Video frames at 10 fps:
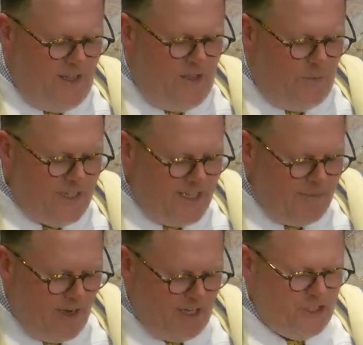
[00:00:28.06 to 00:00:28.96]
One day,
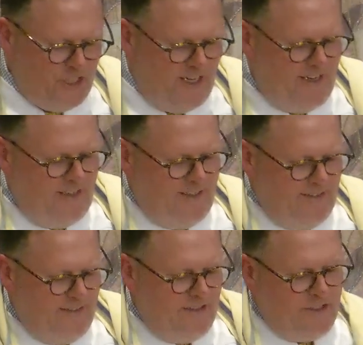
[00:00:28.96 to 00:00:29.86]
Mark shared
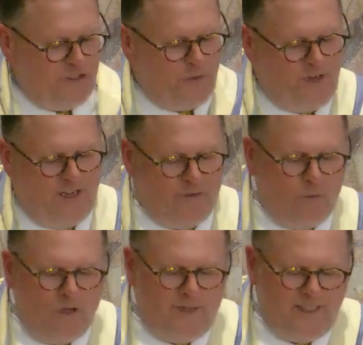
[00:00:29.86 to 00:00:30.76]
the story of a
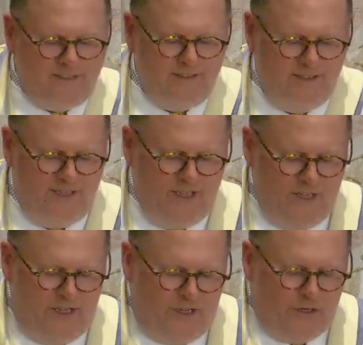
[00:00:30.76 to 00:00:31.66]
woman
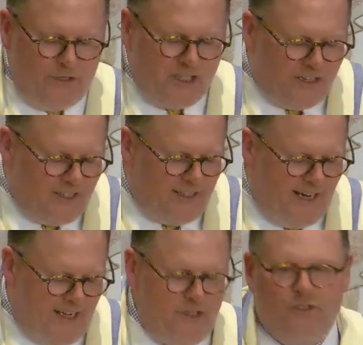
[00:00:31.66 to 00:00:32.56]
who started
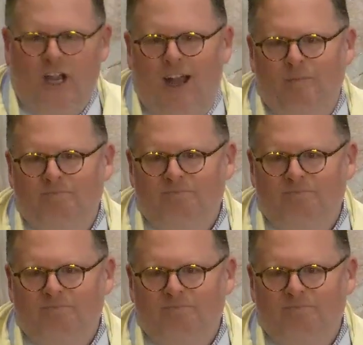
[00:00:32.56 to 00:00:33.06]
a new job.